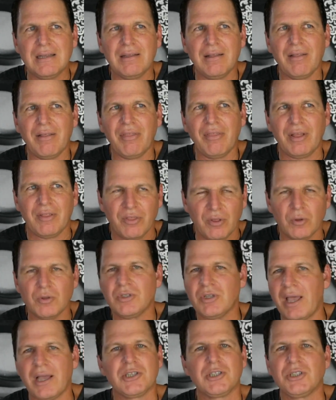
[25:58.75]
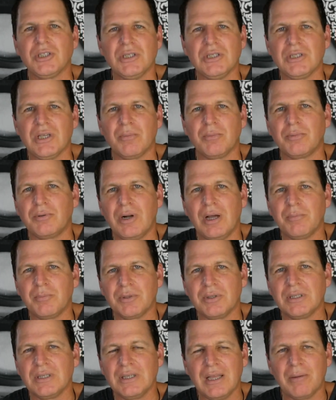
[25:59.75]
that those actions are
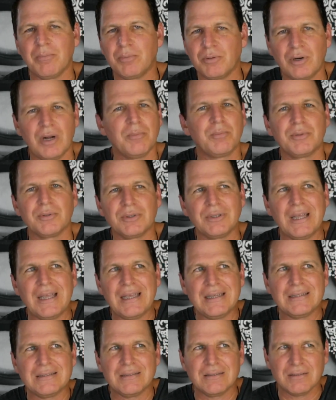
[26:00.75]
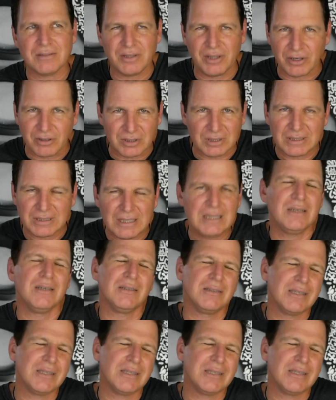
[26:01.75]
proper and they're legal.